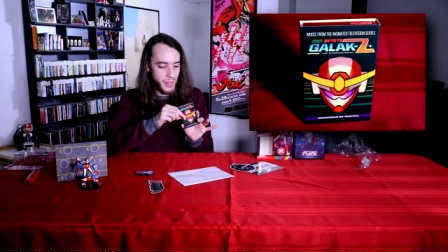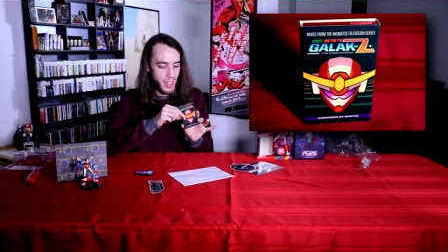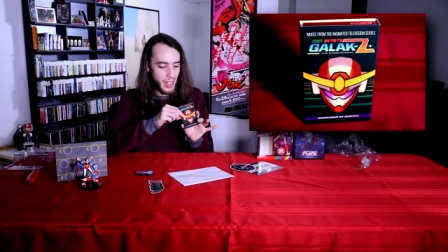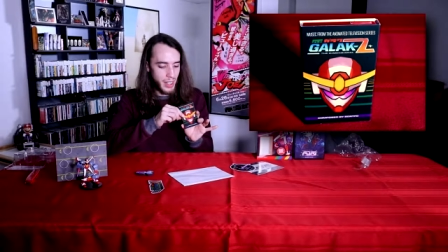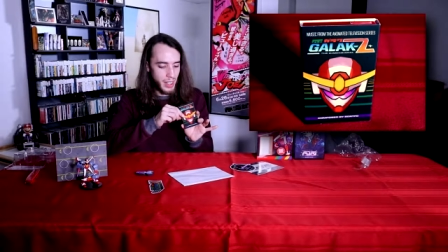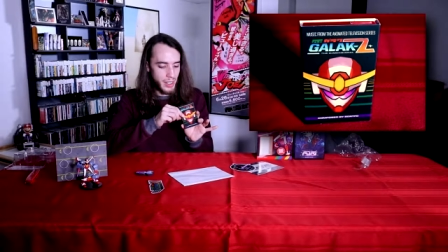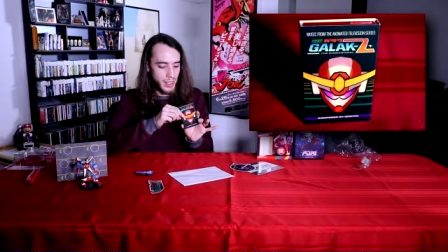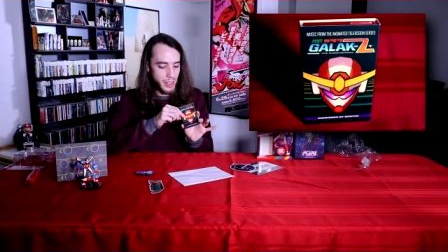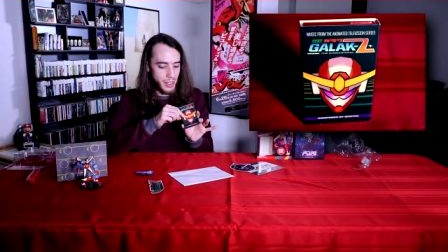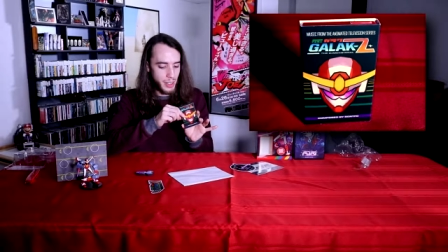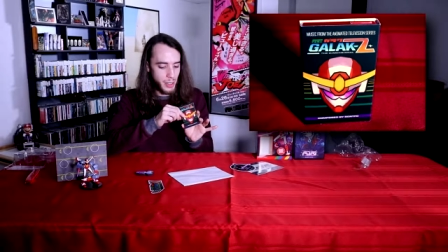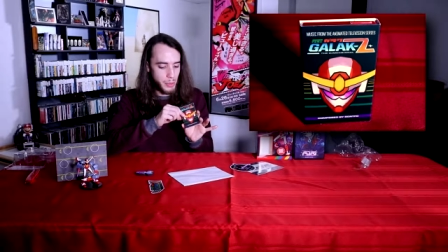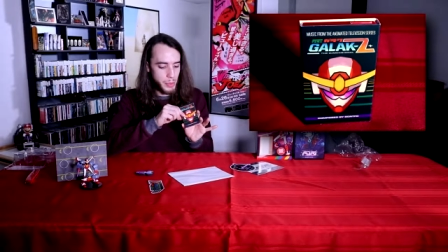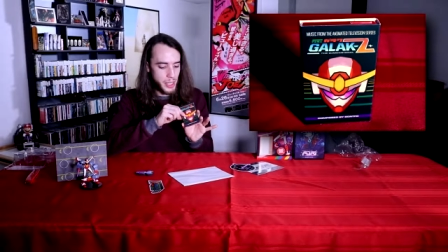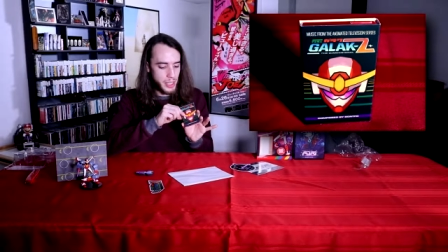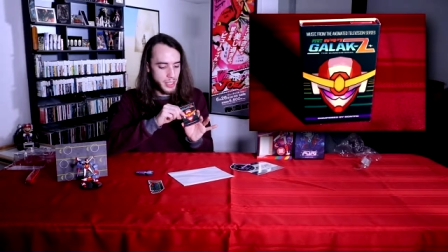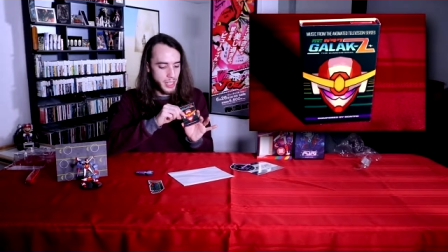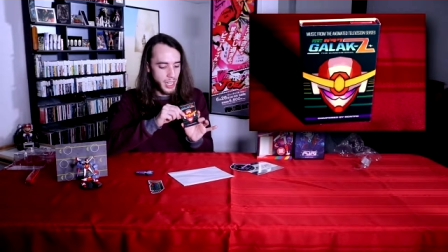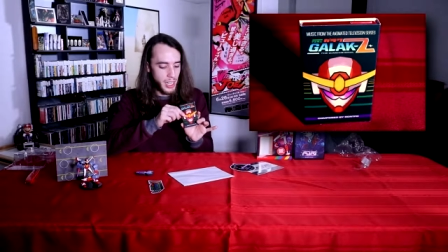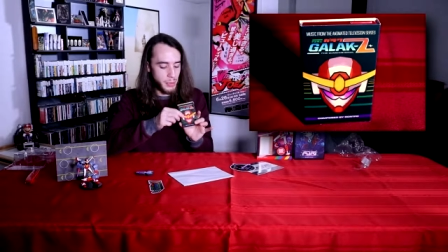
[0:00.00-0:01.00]
And I'll
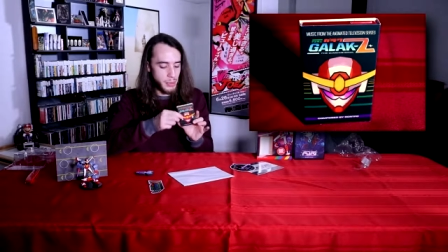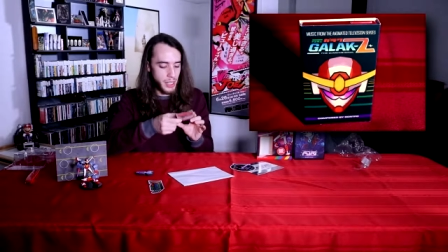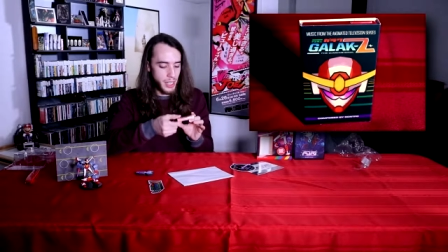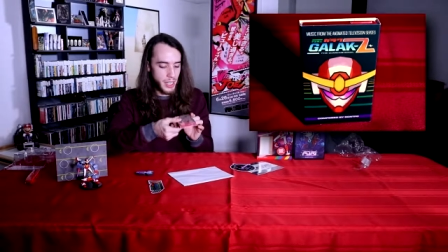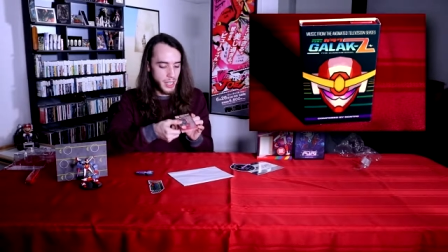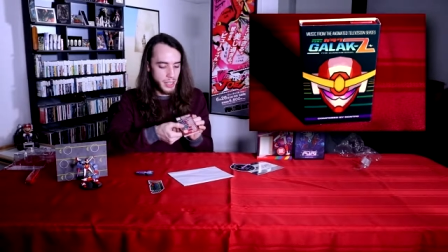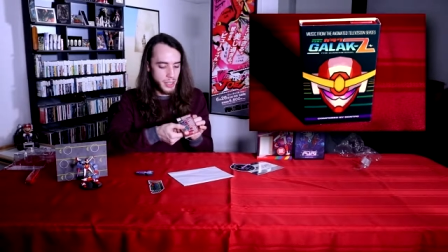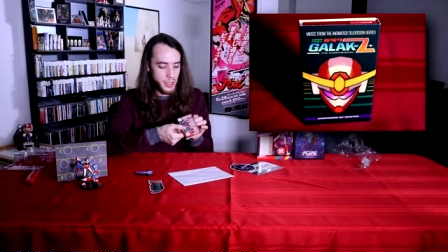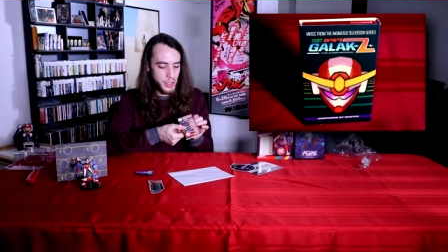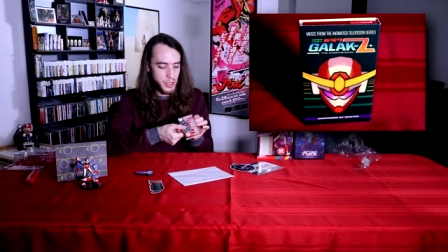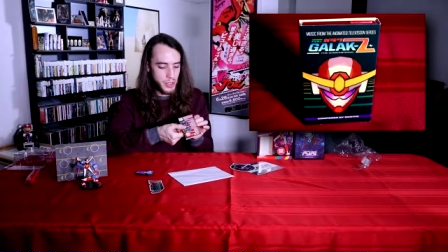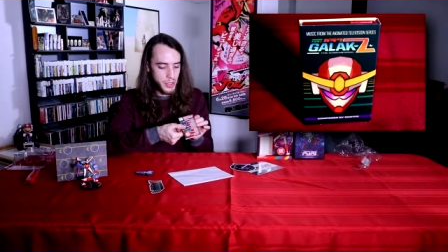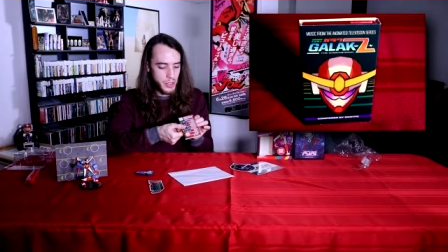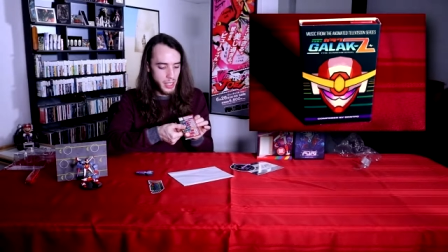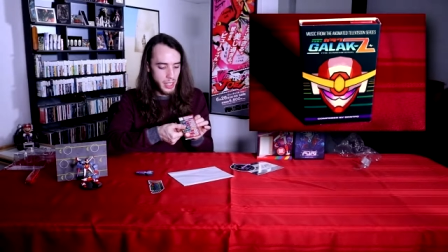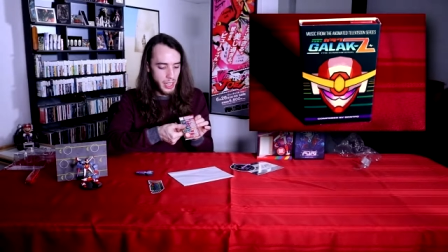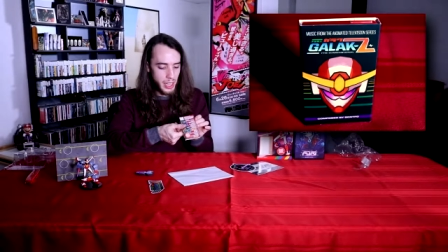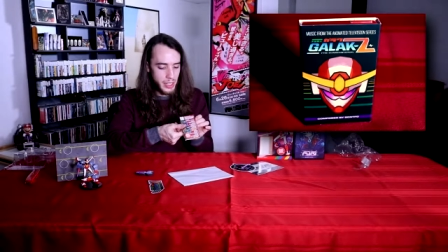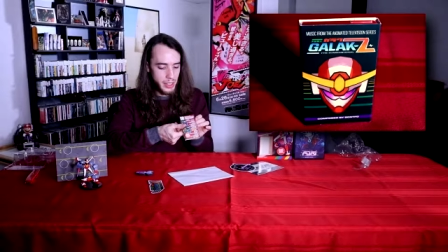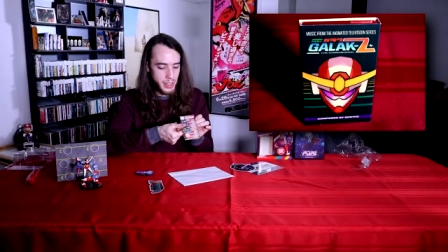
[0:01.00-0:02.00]
be damned, I
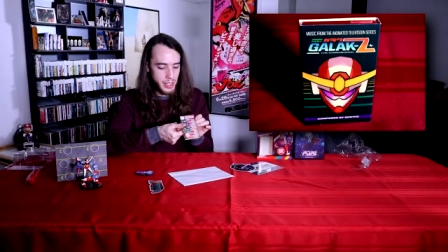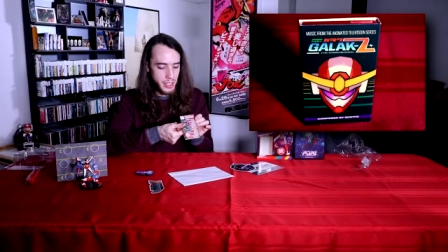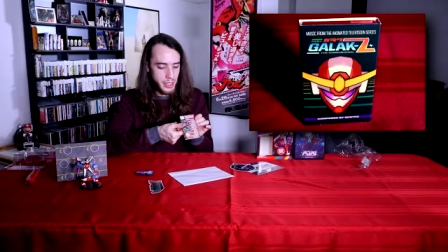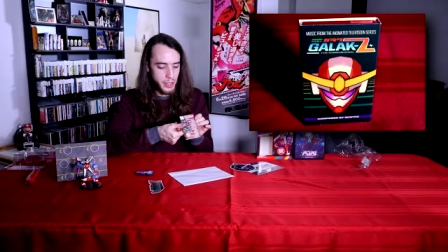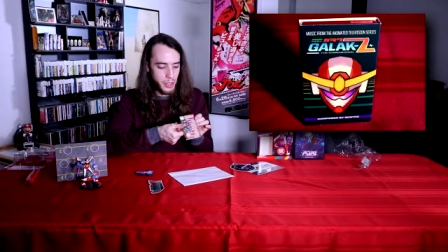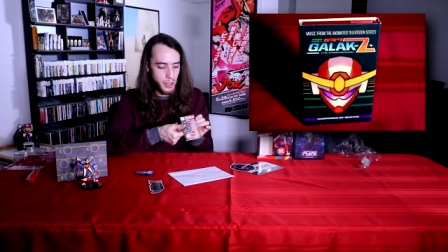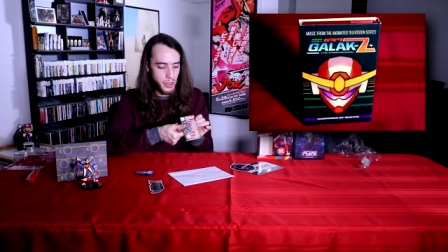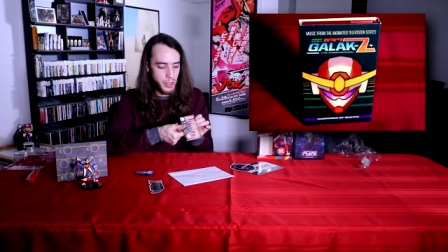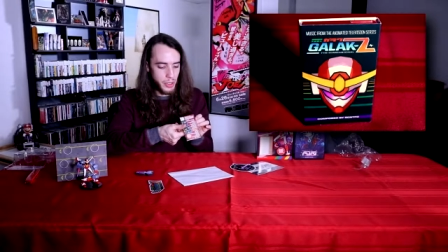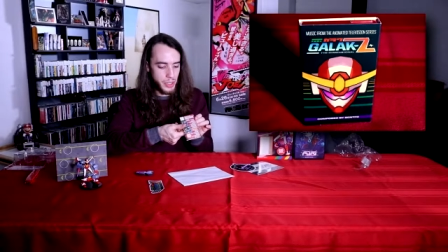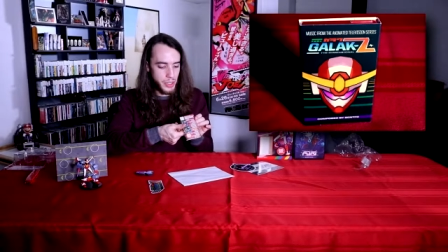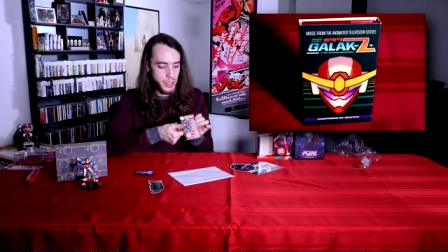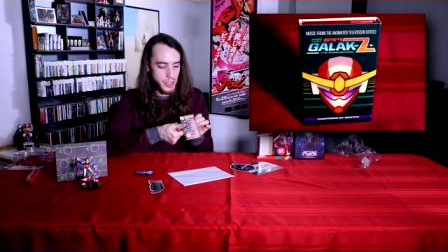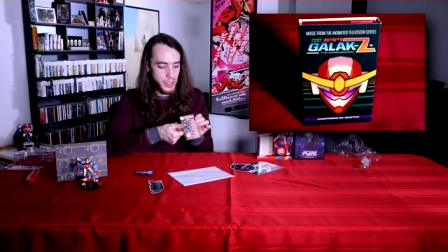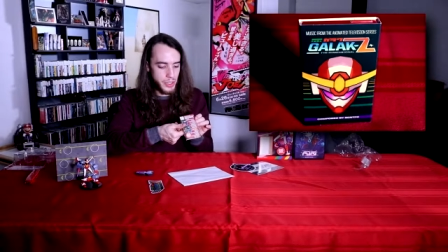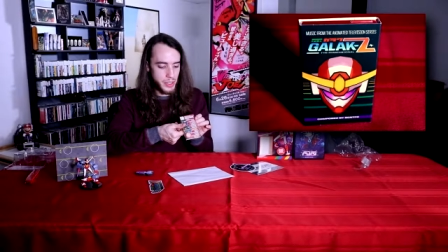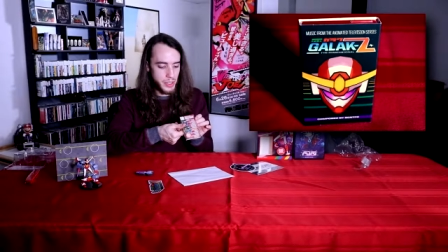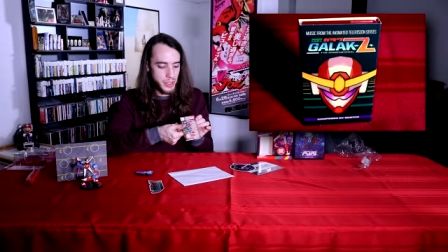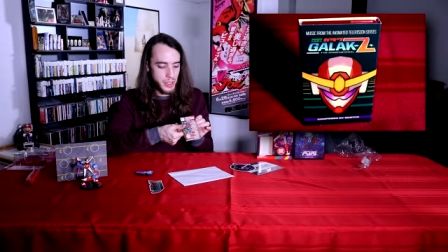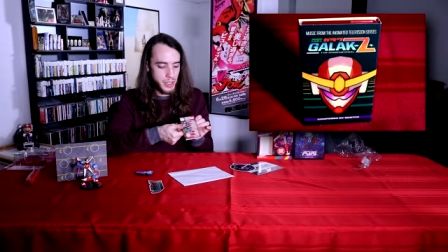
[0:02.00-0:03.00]
think there
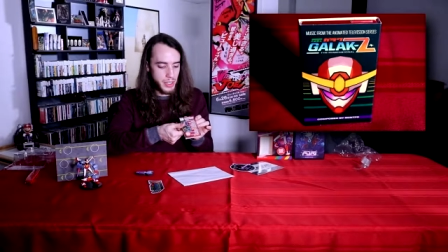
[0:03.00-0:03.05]
is